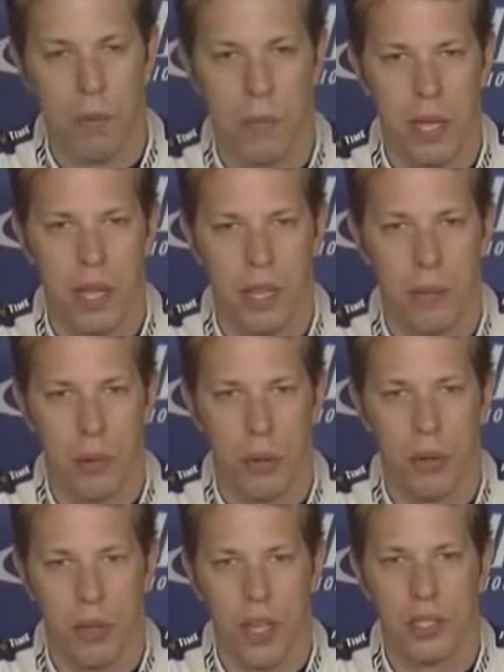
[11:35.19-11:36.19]
be in the
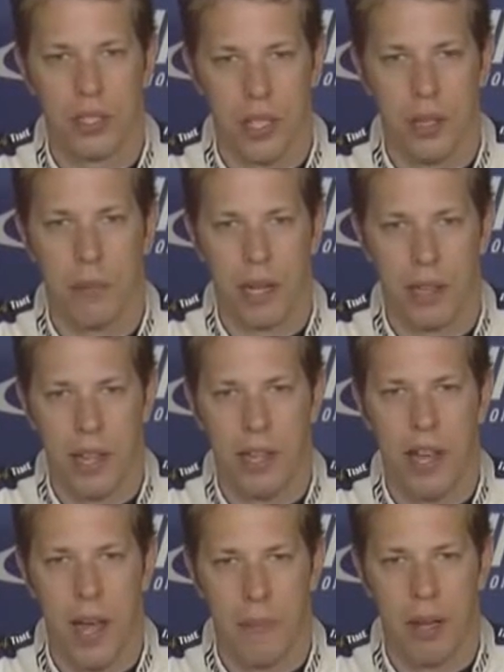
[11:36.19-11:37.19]
booth. Yes, I did make that
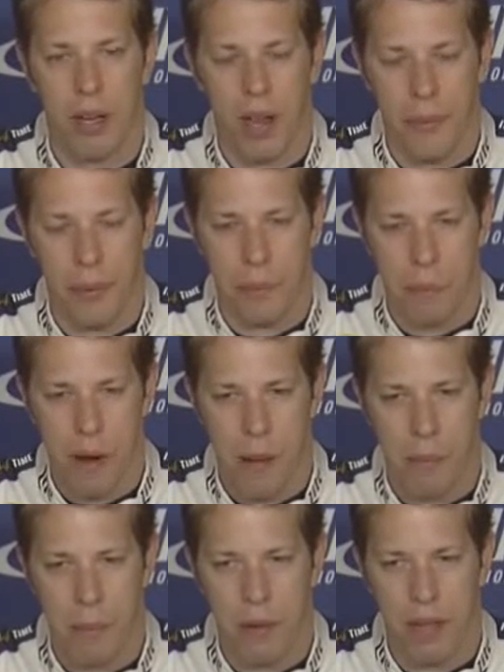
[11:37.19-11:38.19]
comment. I would
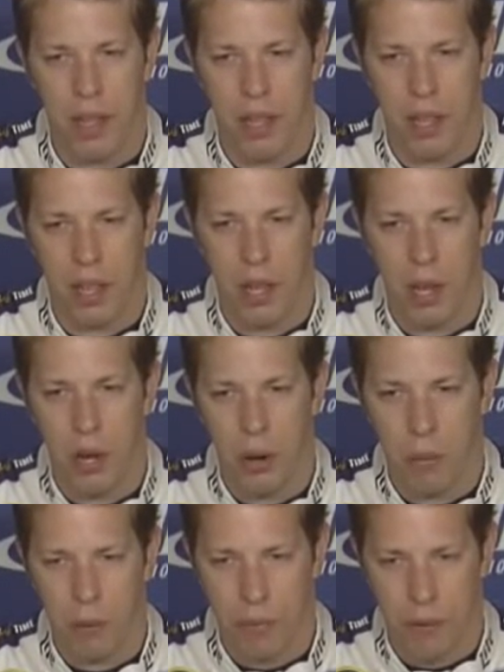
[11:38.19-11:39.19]
probably
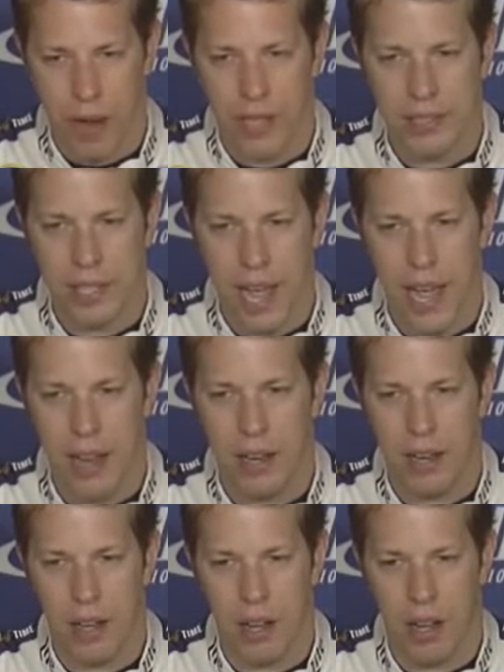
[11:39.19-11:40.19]
rephrase that
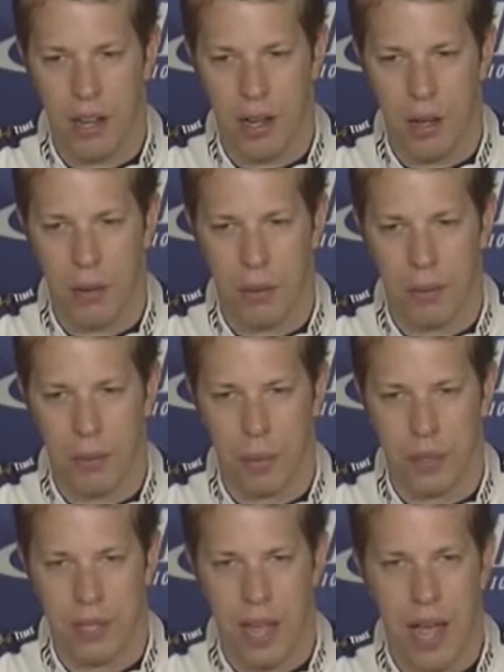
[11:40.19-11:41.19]
uh,
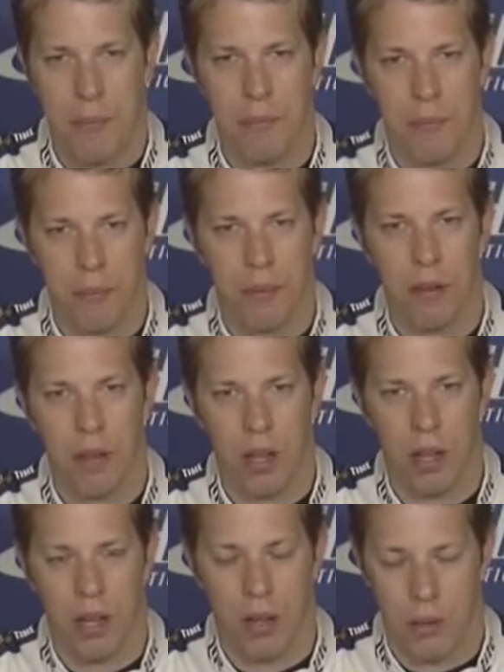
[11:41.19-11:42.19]
with time
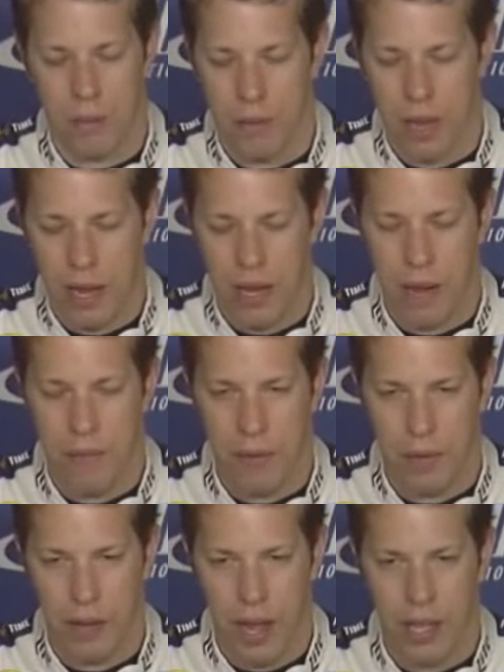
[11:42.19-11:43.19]
uh, that I
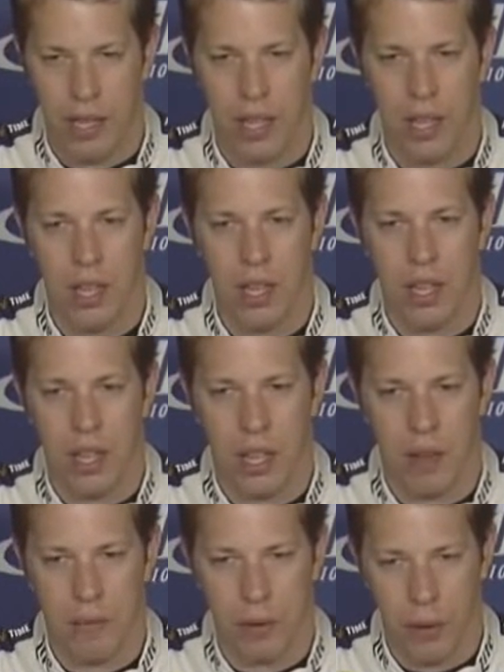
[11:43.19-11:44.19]
feel like
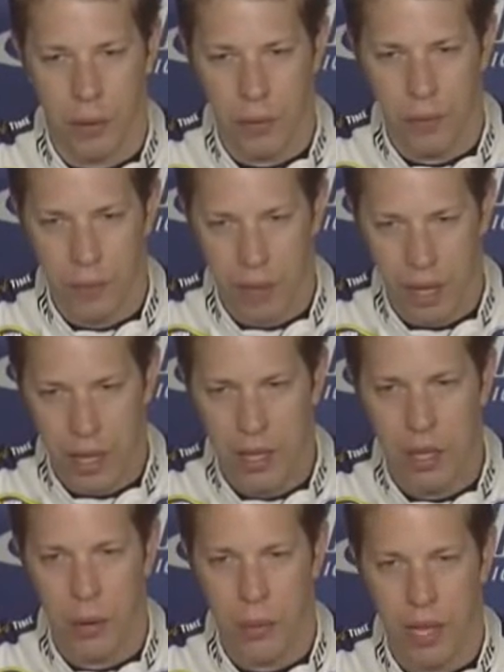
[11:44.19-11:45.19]
if you're
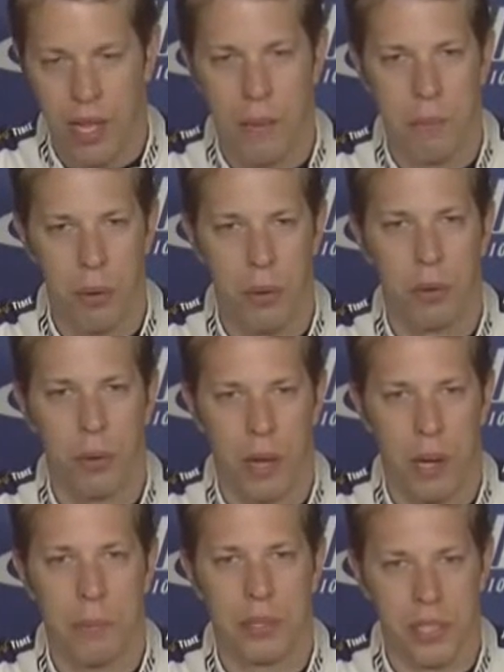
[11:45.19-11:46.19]
you know in a booth or
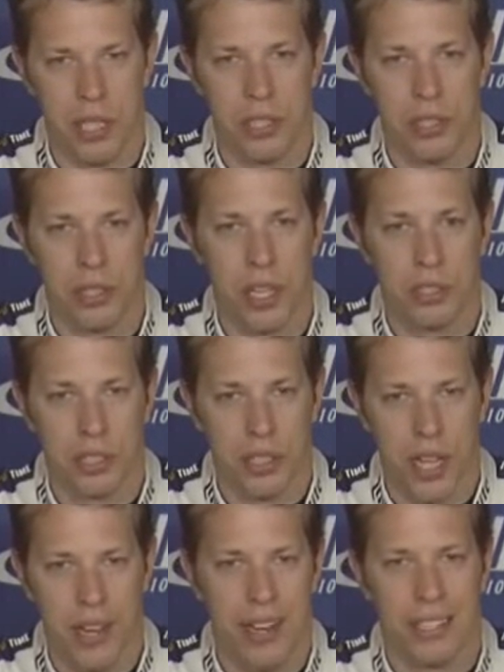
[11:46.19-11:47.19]
in a position such as
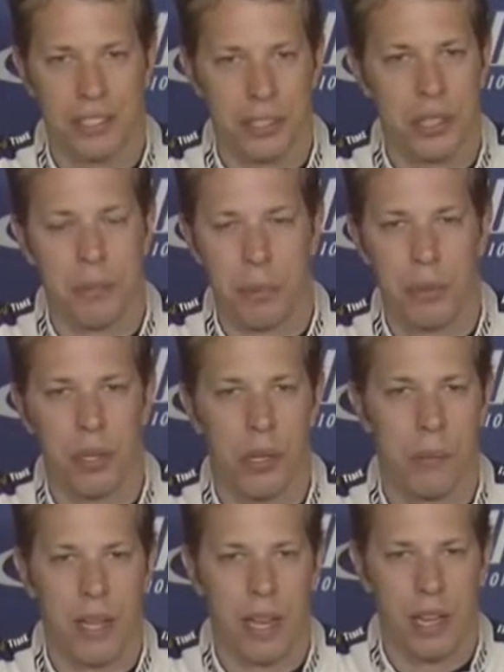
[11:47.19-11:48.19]
that, not just the booth, it
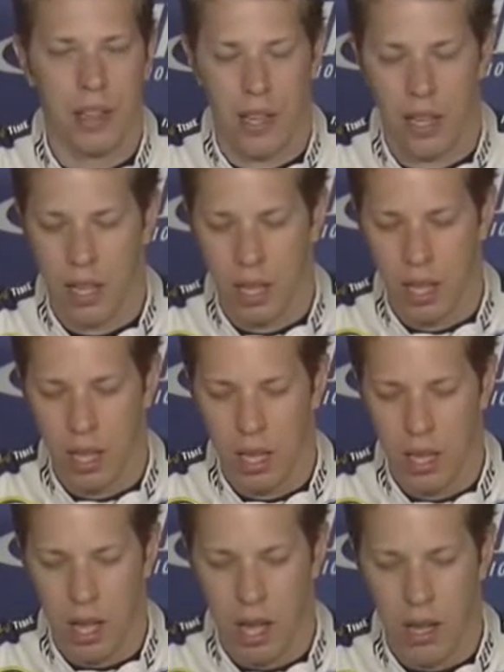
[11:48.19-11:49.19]
could be anything,
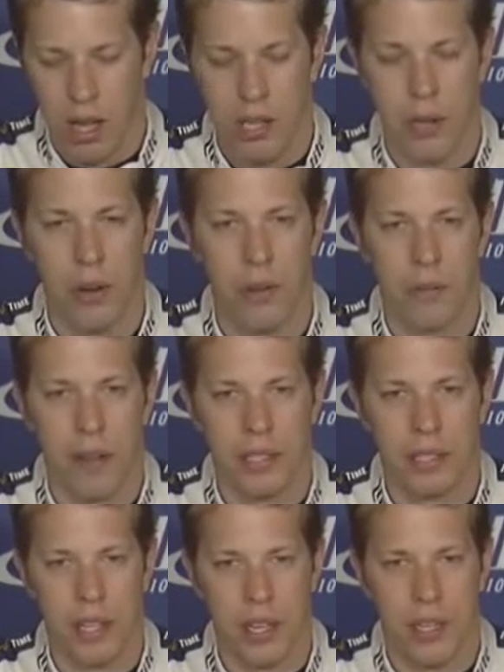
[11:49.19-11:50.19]
uh, and you're
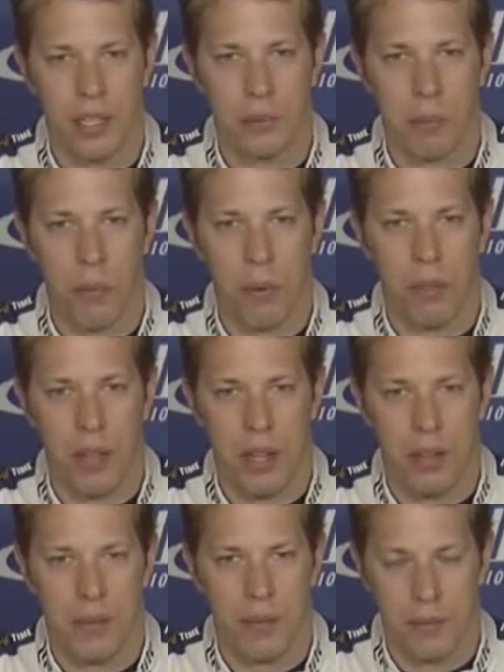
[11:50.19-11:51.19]
invested in the sport, that